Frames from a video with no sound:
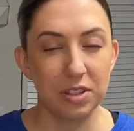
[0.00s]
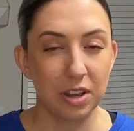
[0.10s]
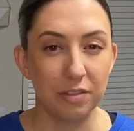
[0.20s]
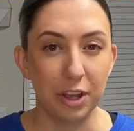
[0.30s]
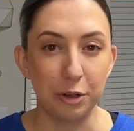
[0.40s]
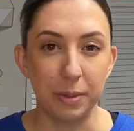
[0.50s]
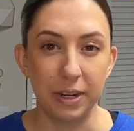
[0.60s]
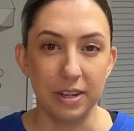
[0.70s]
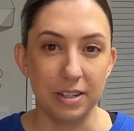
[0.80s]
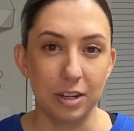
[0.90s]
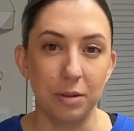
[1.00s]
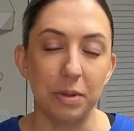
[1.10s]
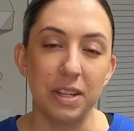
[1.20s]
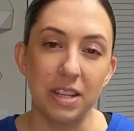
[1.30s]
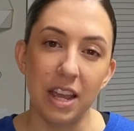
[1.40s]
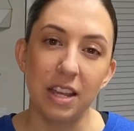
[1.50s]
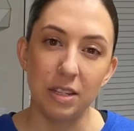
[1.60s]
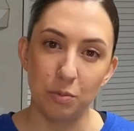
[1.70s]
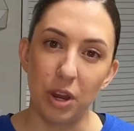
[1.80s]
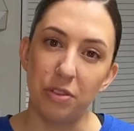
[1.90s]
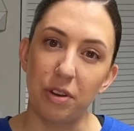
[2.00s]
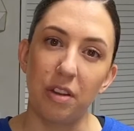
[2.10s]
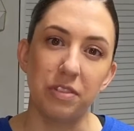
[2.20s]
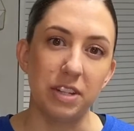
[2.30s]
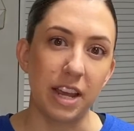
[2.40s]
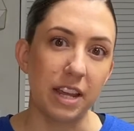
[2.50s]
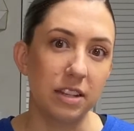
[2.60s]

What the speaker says: of elderberry syrup a day spread throughout the day.